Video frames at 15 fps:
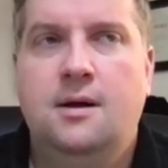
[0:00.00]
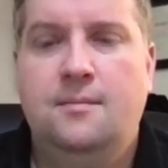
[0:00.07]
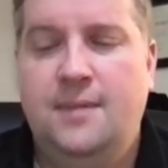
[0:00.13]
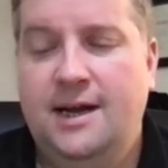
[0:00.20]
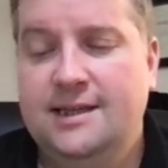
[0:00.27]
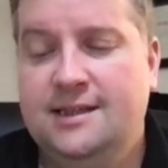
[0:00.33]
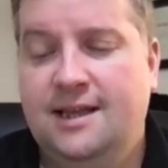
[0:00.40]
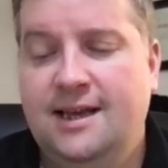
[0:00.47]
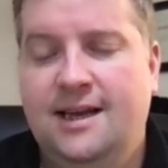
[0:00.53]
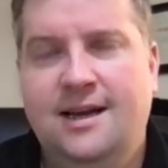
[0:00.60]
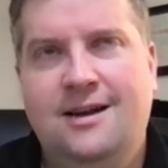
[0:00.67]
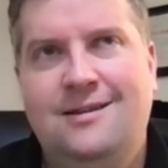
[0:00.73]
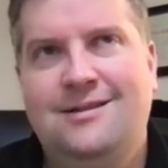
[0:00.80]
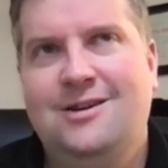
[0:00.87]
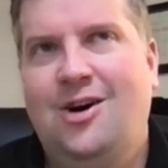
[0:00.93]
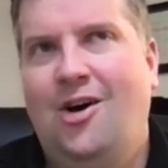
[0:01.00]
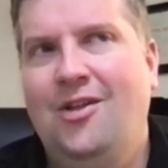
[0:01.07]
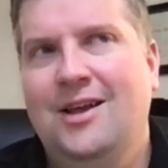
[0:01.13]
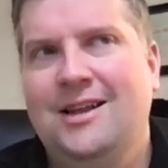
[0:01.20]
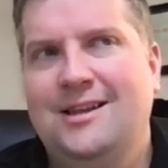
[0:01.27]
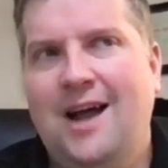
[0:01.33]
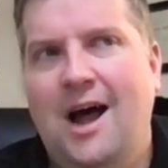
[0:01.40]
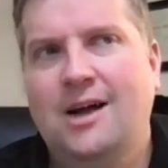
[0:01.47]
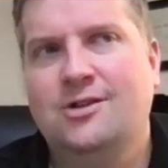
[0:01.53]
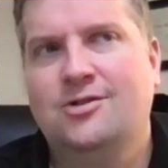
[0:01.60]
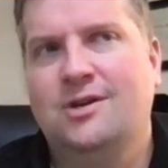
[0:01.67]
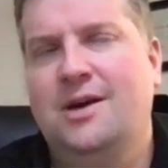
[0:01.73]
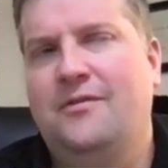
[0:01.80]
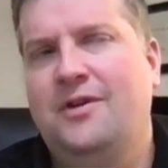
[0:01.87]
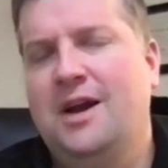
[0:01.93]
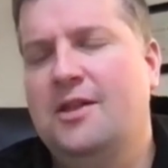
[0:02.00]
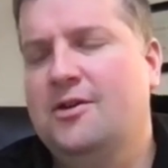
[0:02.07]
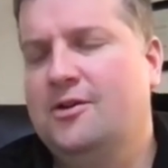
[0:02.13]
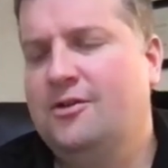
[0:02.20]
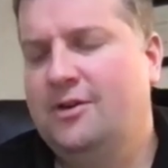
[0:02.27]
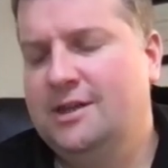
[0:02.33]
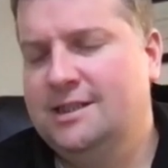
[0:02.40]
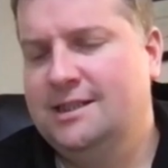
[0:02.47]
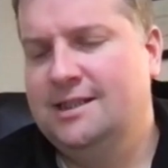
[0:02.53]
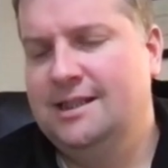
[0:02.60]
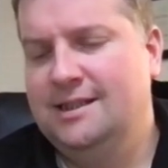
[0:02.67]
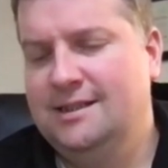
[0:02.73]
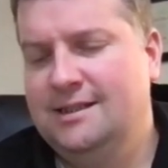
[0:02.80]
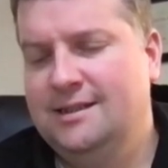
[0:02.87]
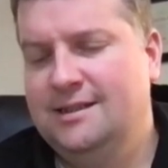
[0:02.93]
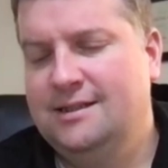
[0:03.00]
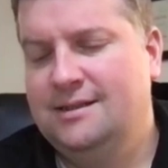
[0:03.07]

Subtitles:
basically calling doctrine of another Christian